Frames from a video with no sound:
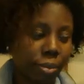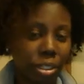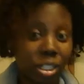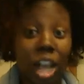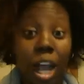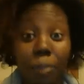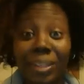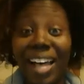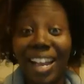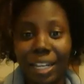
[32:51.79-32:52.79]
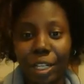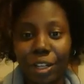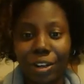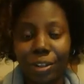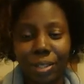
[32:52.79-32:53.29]
stock plying
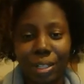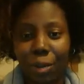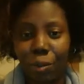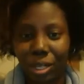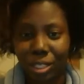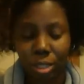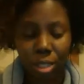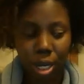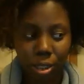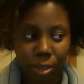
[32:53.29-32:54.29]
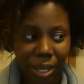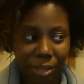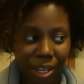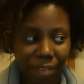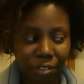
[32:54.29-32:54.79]
yarn, and I wanted to talk
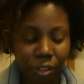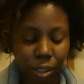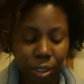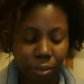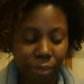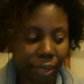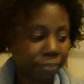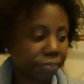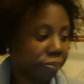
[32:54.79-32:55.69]
about that for a little bit.